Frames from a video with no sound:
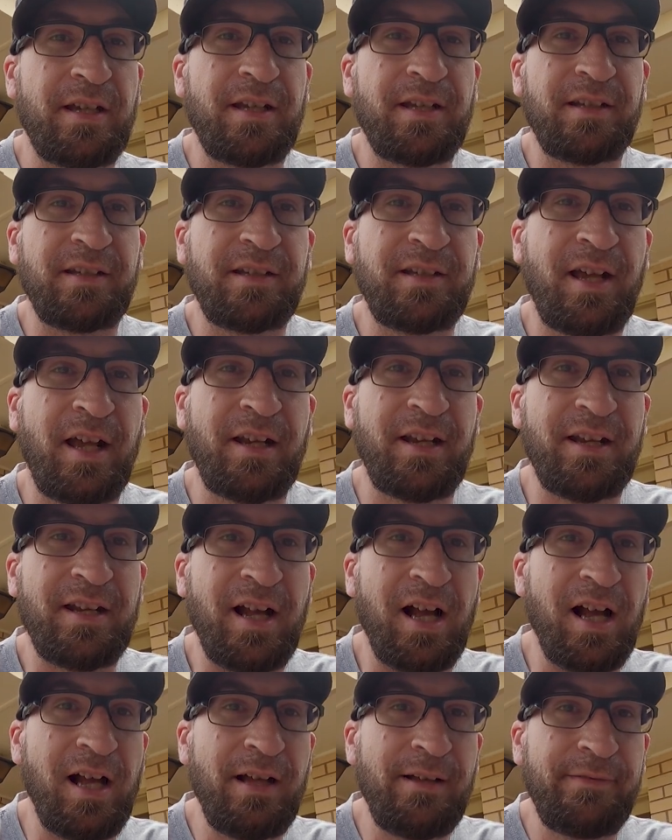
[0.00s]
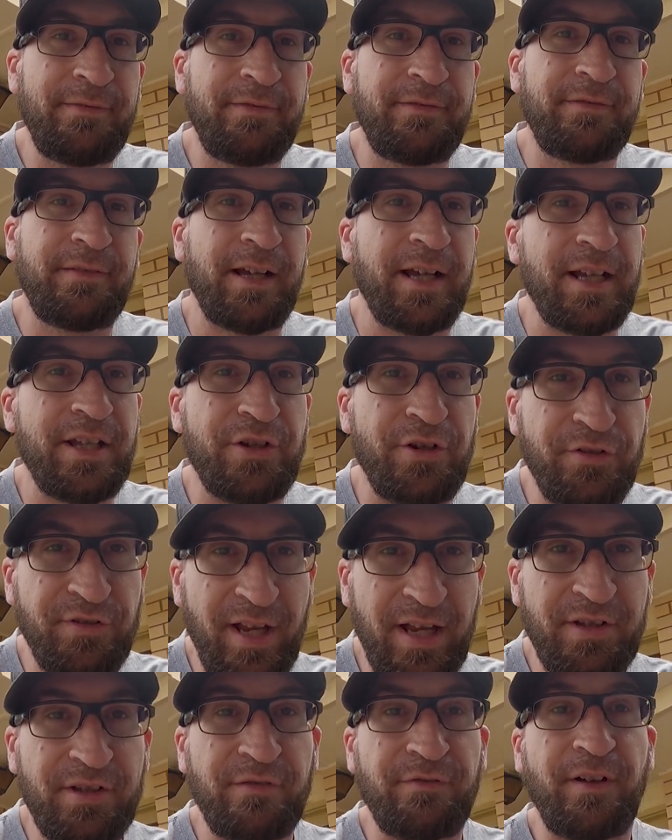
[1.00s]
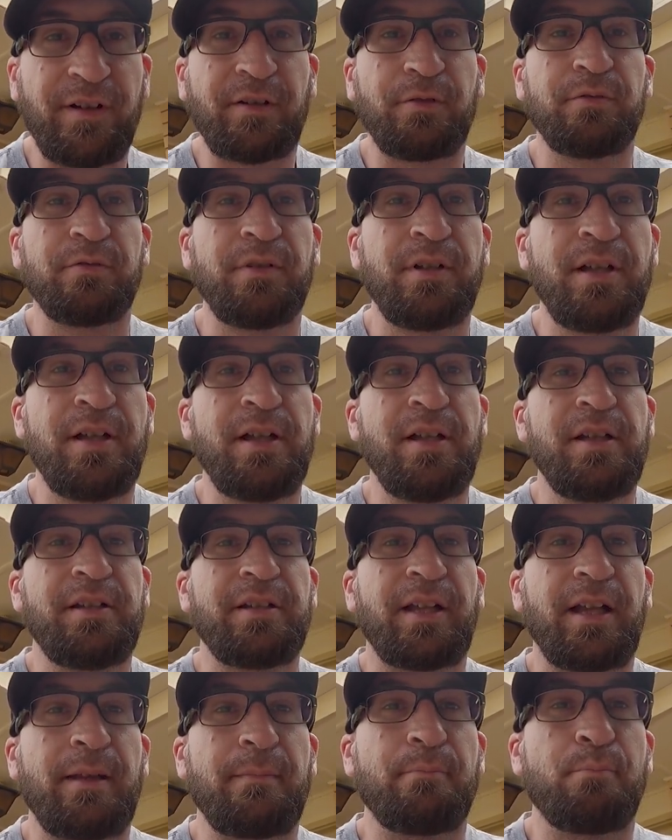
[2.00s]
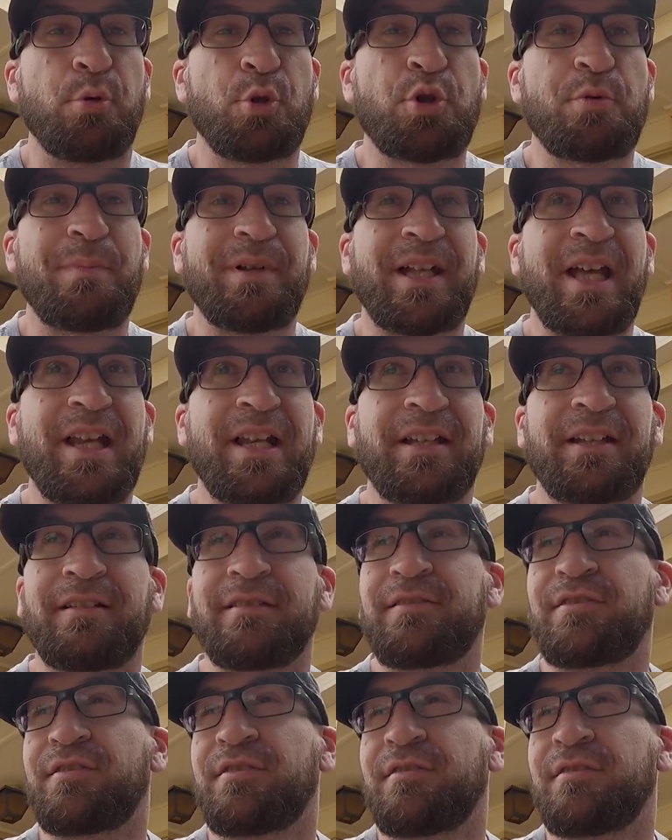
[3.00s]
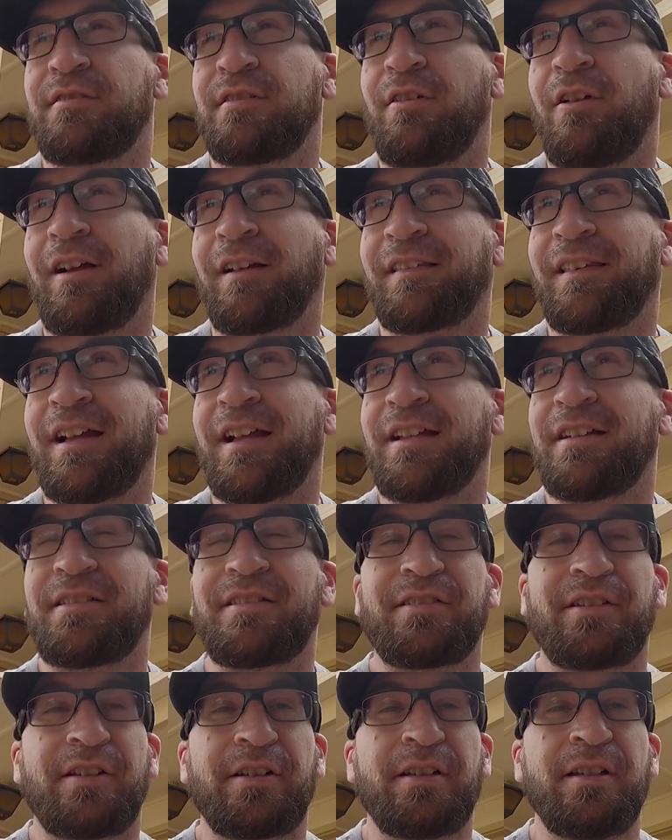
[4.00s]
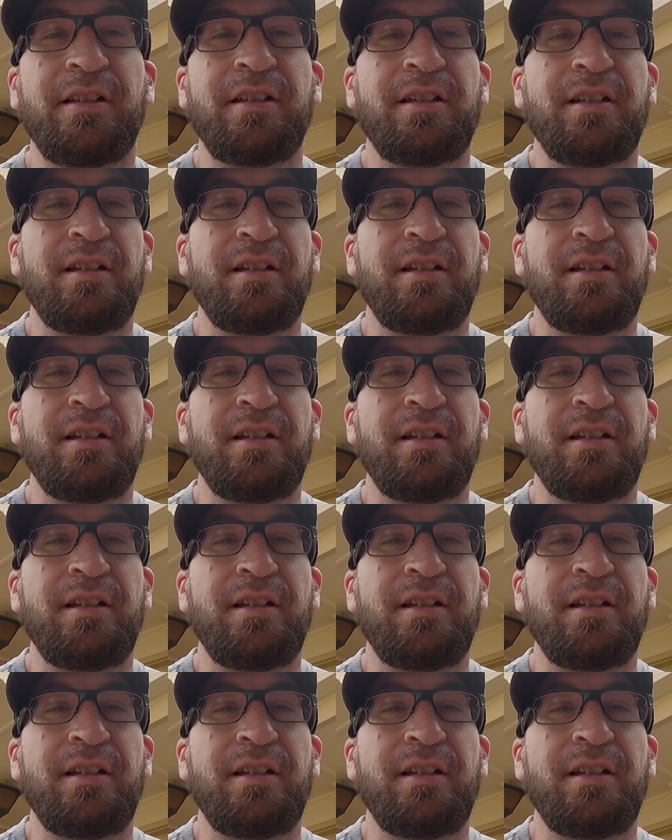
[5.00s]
and cut it in half and use that as a funnel and bush mechanic it's like that so